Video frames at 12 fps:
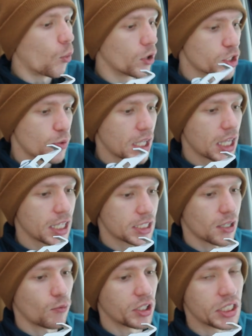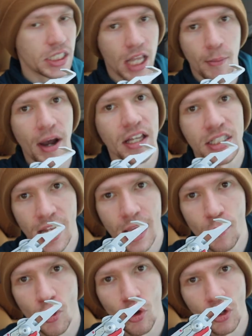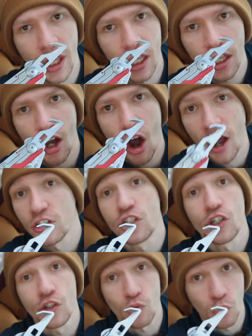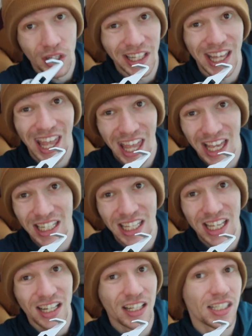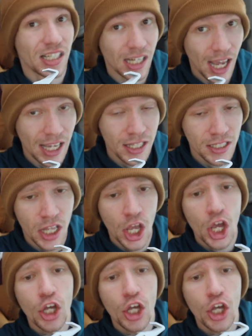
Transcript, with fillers: once we can get someone semi-stable, like oxygen is really handy and it's nice.